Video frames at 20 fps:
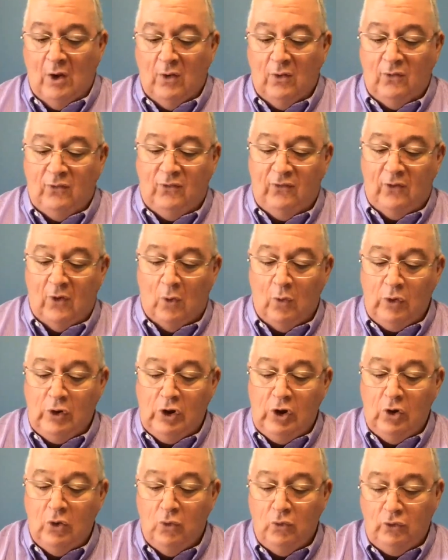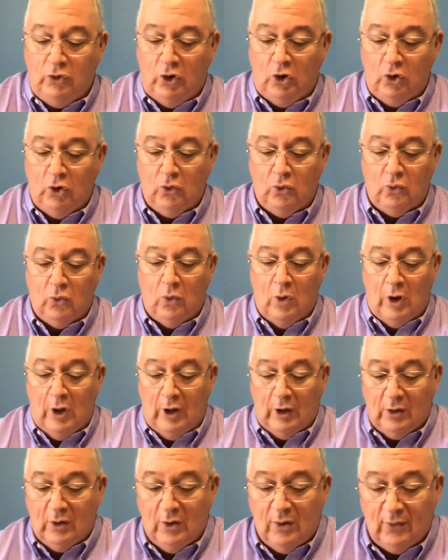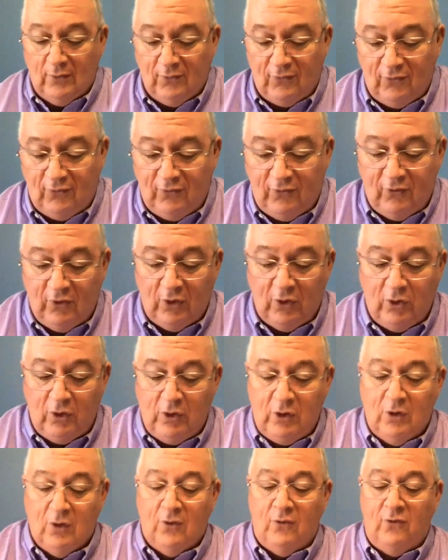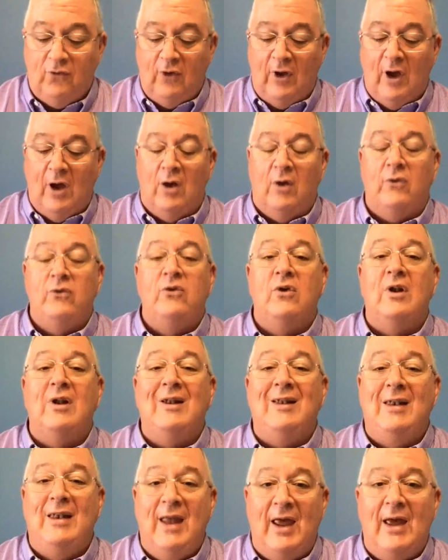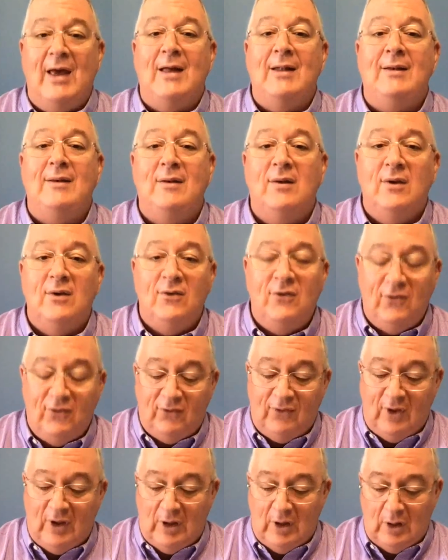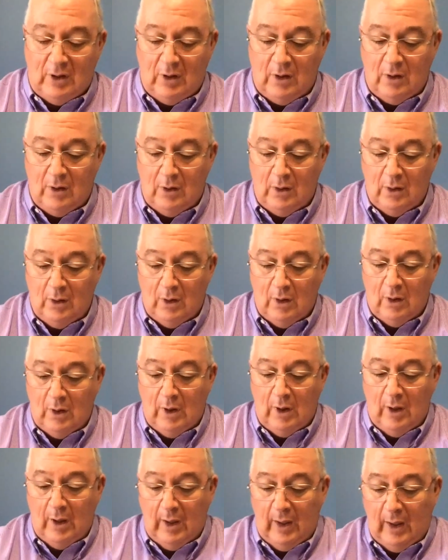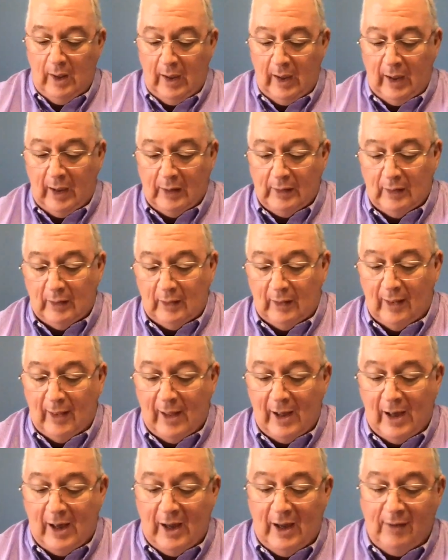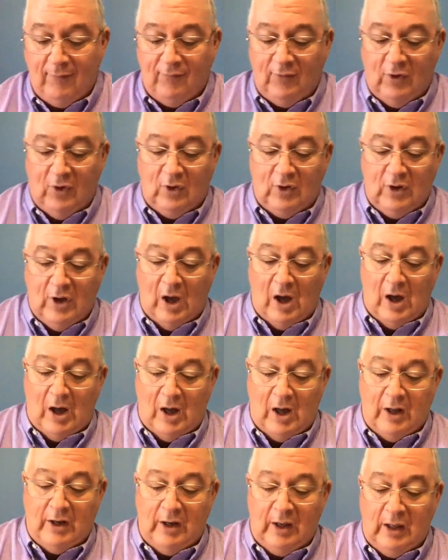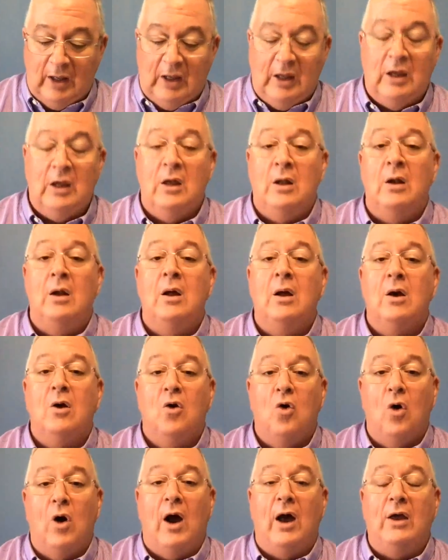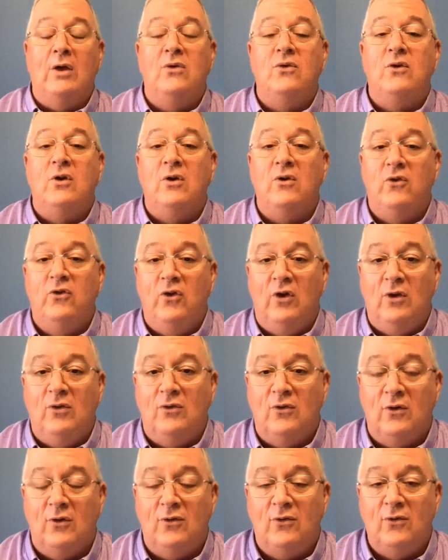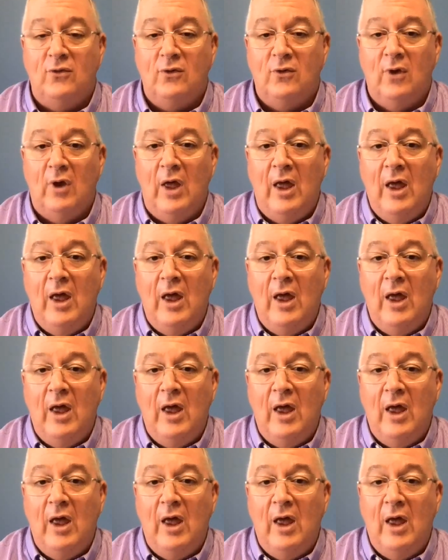So you too consider yourselves dead to sin and alive to God in Christ Jesus.